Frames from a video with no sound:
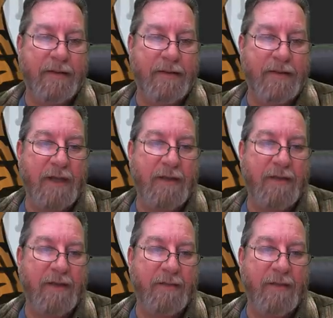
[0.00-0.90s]

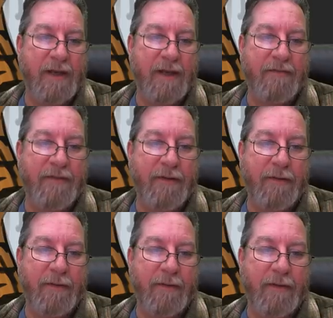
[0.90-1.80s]
Jonathan, my
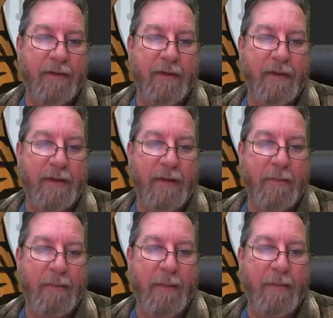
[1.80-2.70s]
nephew,
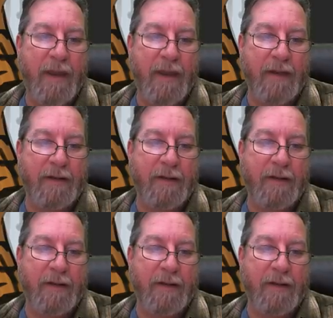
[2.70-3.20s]
my man.